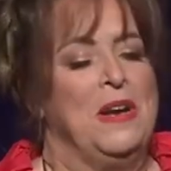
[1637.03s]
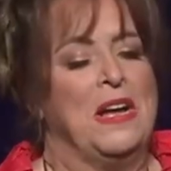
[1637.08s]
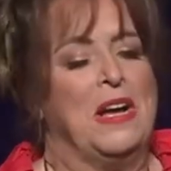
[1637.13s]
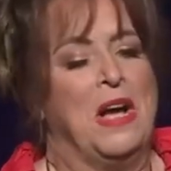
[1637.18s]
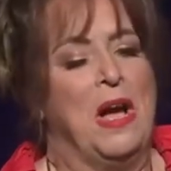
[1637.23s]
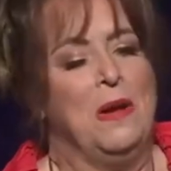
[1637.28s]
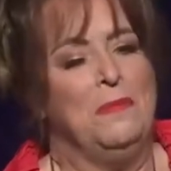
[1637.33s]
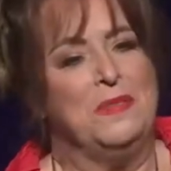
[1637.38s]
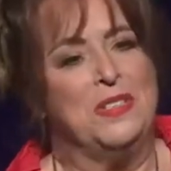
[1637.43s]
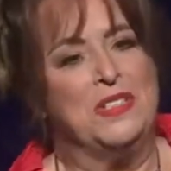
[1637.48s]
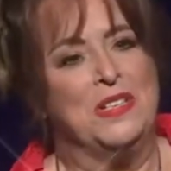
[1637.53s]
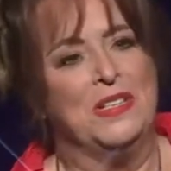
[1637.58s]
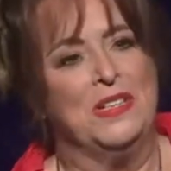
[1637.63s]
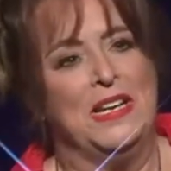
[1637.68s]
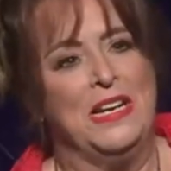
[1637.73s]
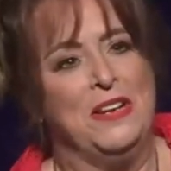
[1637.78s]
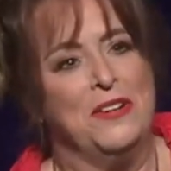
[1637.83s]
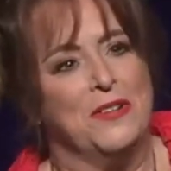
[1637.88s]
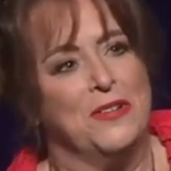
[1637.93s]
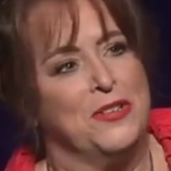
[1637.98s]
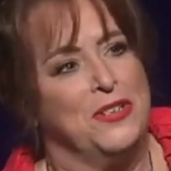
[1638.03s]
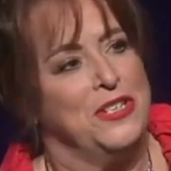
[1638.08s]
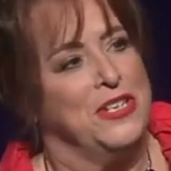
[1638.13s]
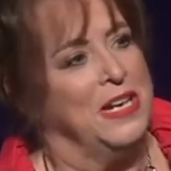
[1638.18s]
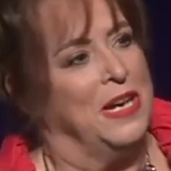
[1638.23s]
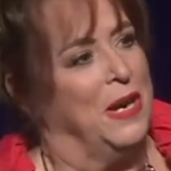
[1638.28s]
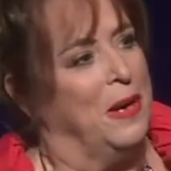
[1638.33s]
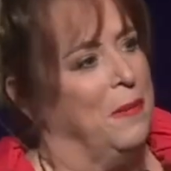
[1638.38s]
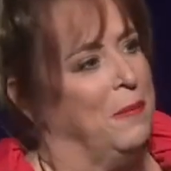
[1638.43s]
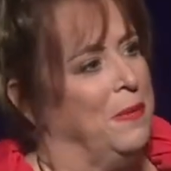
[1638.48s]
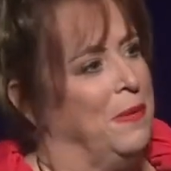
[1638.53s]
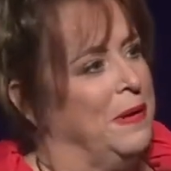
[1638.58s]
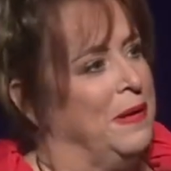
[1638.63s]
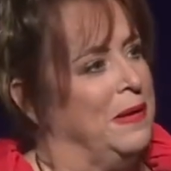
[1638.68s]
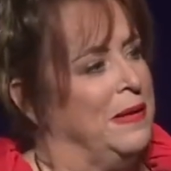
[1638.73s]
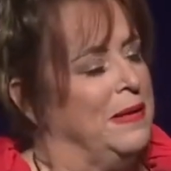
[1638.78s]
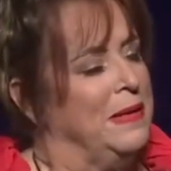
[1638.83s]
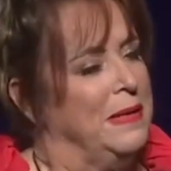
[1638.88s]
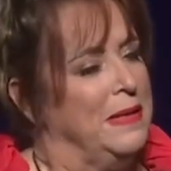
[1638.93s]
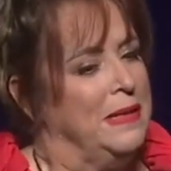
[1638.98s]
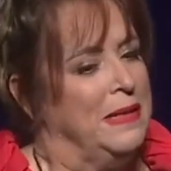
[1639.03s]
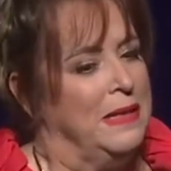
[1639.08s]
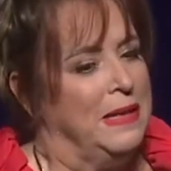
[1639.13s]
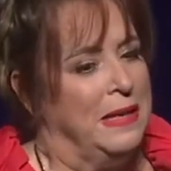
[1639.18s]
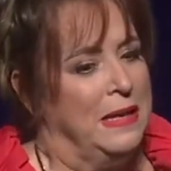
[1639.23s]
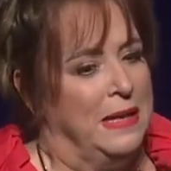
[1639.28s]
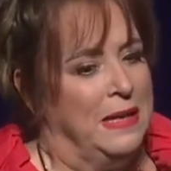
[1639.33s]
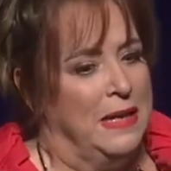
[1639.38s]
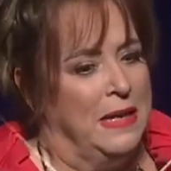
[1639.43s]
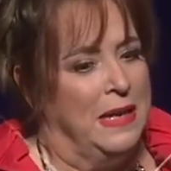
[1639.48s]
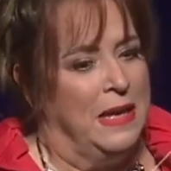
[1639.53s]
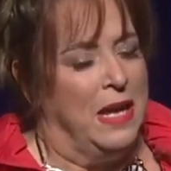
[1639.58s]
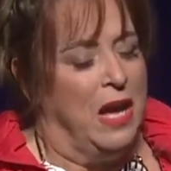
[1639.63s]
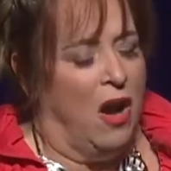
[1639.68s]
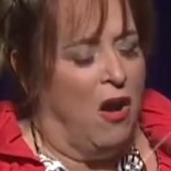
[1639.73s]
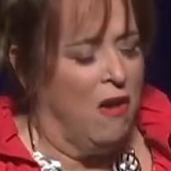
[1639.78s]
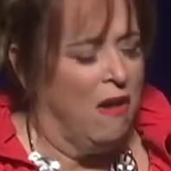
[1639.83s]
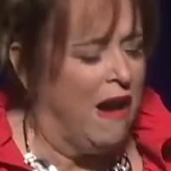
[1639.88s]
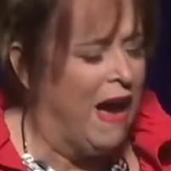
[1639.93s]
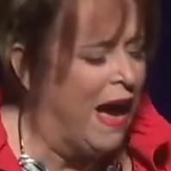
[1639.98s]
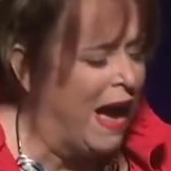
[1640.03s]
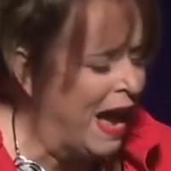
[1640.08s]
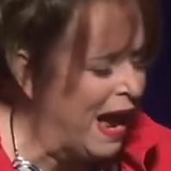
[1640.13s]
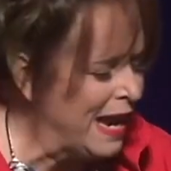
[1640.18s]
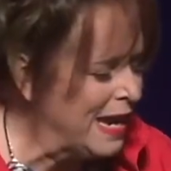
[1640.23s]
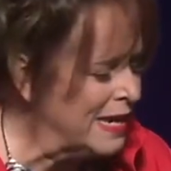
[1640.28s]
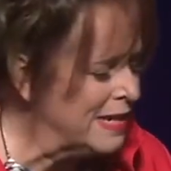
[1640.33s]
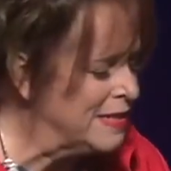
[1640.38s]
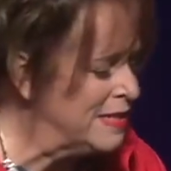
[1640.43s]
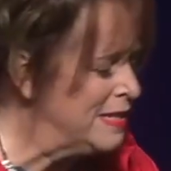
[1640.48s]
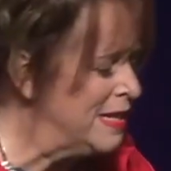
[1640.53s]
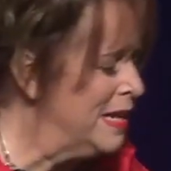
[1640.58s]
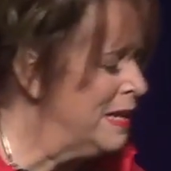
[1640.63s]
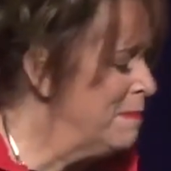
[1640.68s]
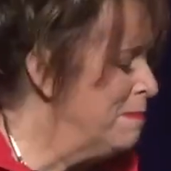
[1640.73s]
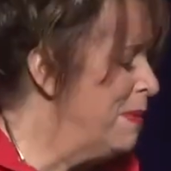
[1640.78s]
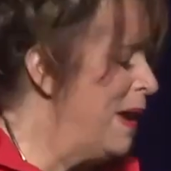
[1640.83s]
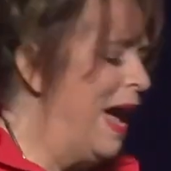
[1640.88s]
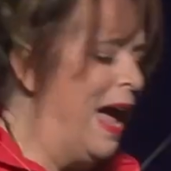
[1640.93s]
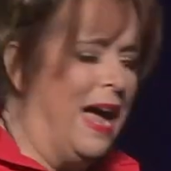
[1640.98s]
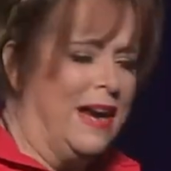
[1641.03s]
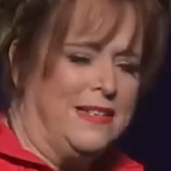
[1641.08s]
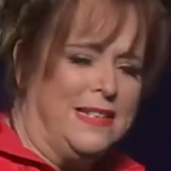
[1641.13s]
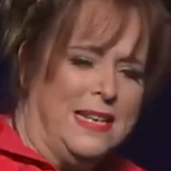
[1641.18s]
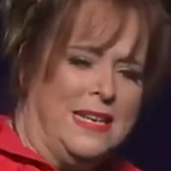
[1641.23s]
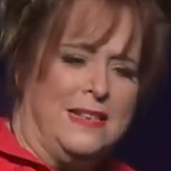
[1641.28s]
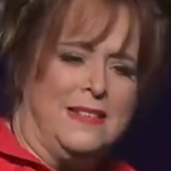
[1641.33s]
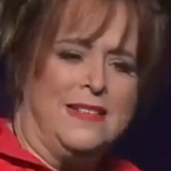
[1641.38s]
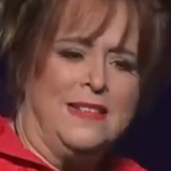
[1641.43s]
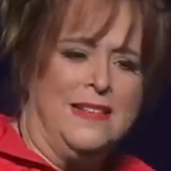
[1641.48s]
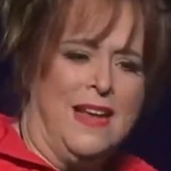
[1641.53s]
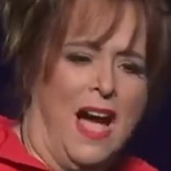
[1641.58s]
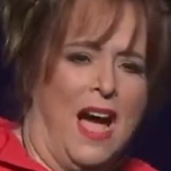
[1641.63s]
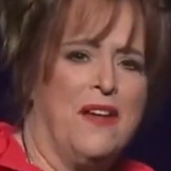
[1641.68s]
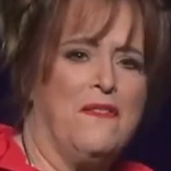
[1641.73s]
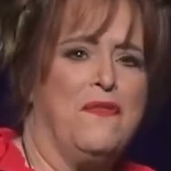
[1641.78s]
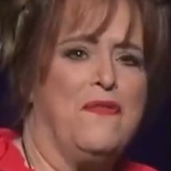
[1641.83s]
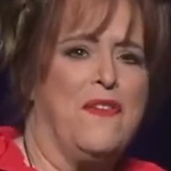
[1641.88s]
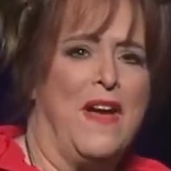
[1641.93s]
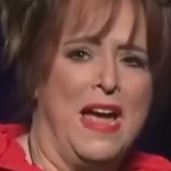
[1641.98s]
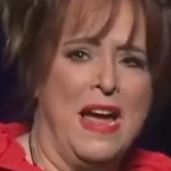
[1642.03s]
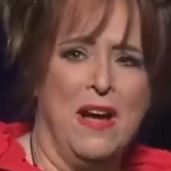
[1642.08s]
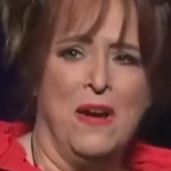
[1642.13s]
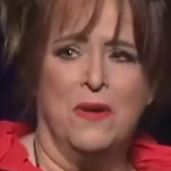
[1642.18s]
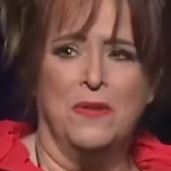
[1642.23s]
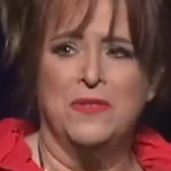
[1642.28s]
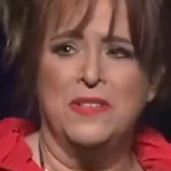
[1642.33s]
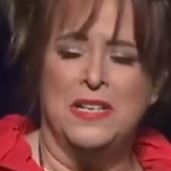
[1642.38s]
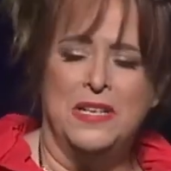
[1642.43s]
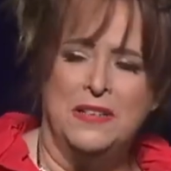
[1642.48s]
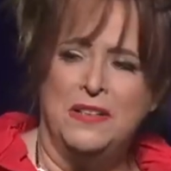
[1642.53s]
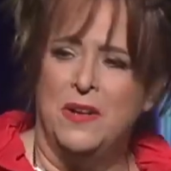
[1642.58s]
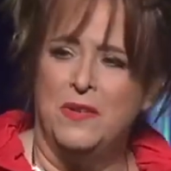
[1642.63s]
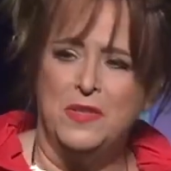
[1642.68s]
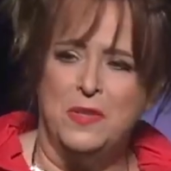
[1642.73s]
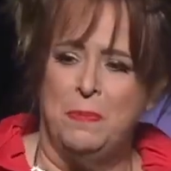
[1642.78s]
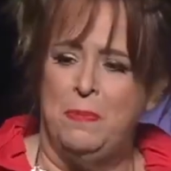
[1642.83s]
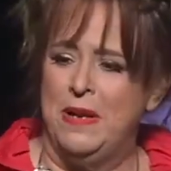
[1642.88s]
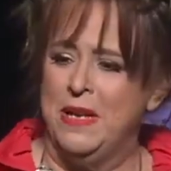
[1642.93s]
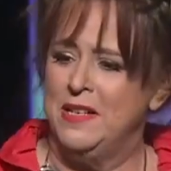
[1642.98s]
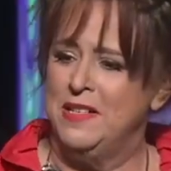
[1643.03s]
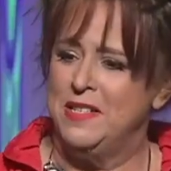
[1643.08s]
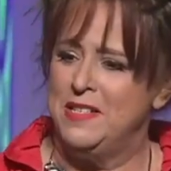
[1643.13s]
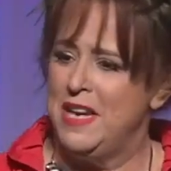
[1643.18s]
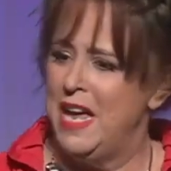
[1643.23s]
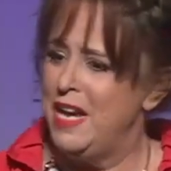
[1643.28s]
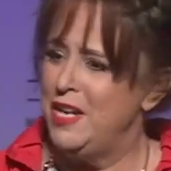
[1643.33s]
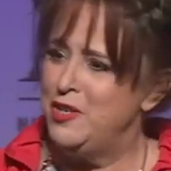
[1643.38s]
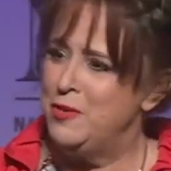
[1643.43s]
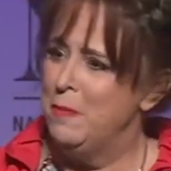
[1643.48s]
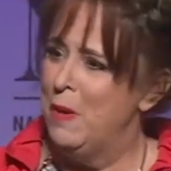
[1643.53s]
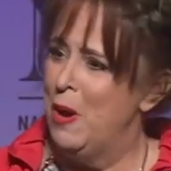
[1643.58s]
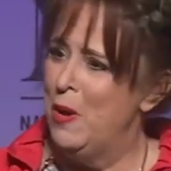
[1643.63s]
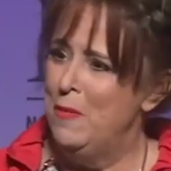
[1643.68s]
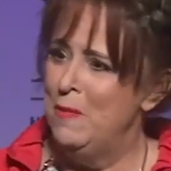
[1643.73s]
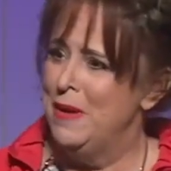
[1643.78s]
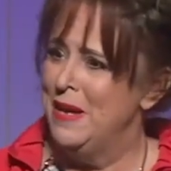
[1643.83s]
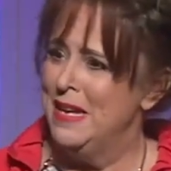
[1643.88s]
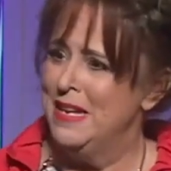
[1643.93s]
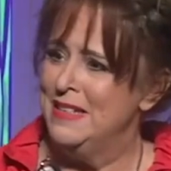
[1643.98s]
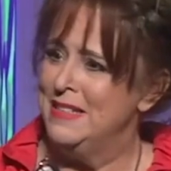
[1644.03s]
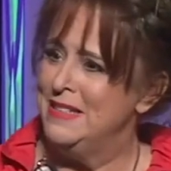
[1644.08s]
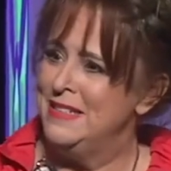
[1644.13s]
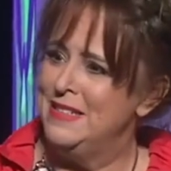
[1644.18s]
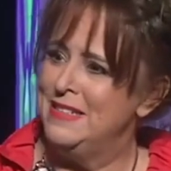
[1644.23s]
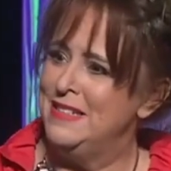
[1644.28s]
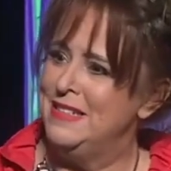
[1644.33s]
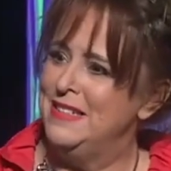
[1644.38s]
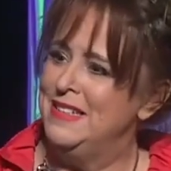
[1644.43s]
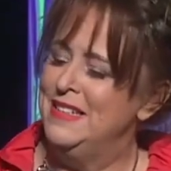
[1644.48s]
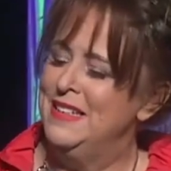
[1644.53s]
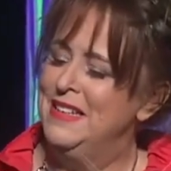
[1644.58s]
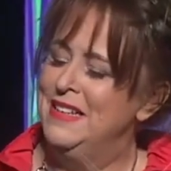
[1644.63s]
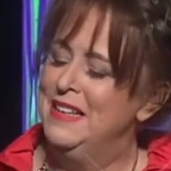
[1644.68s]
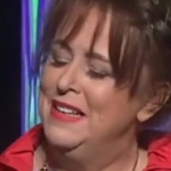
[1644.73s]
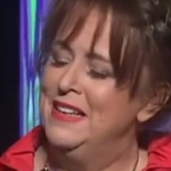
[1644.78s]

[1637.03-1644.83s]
When it comes to leadership, our highest impact is not found in those big stage moments,